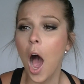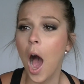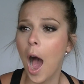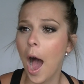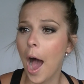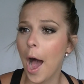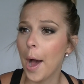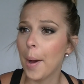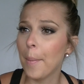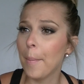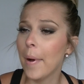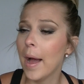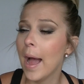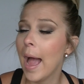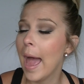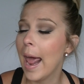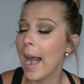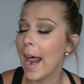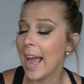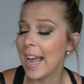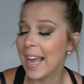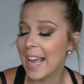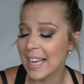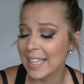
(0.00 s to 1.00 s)
And
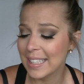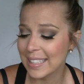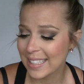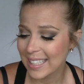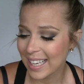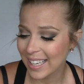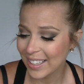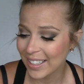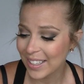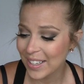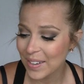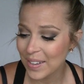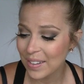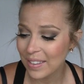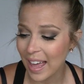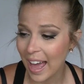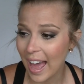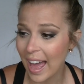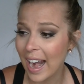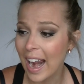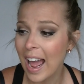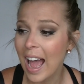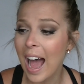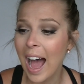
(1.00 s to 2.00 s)
I can tell you
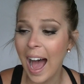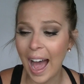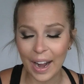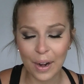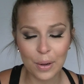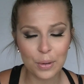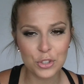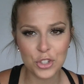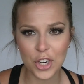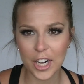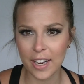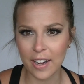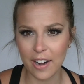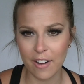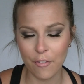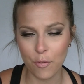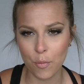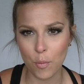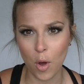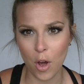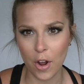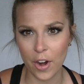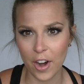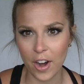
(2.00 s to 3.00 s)
that I don't drink enough
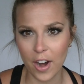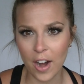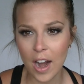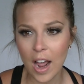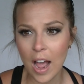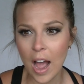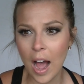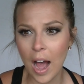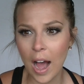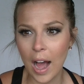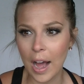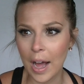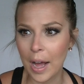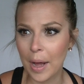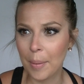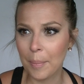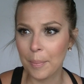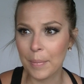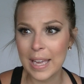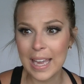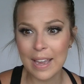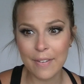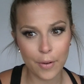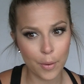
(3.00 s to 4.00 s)
water.
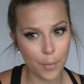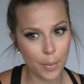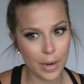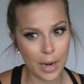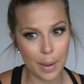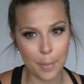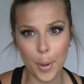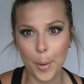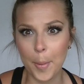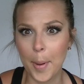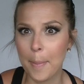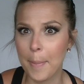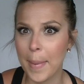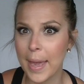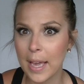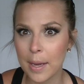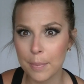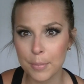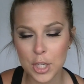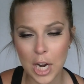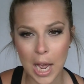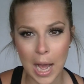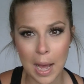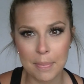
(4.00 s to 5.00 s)
Even when I'm on my
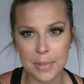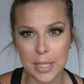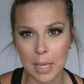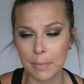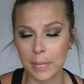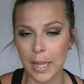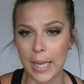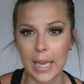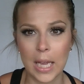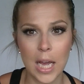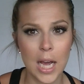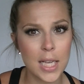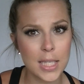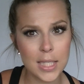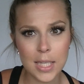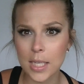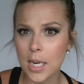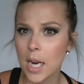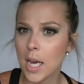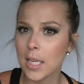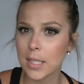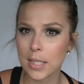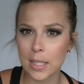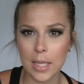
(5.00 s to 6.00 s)
makeup jobs, I'm like
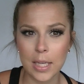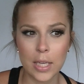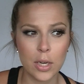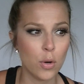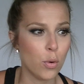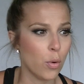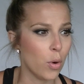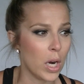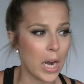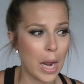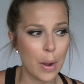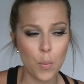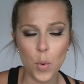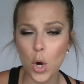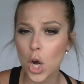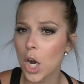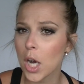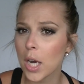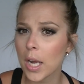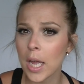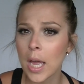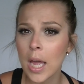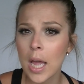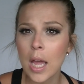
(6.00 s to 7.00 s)
hustling, or at
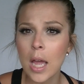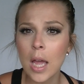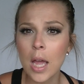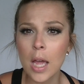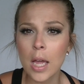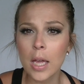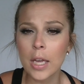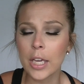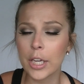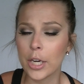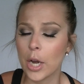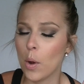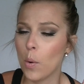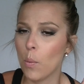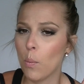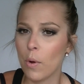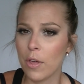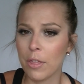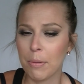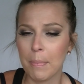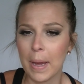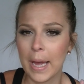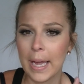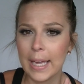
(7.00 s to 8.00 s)
work, you know,
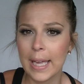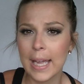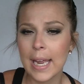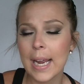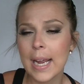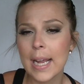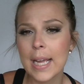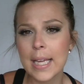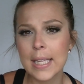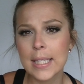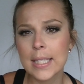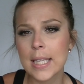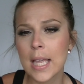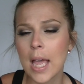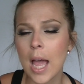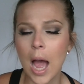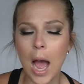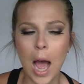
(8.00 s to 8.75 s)
with my kids,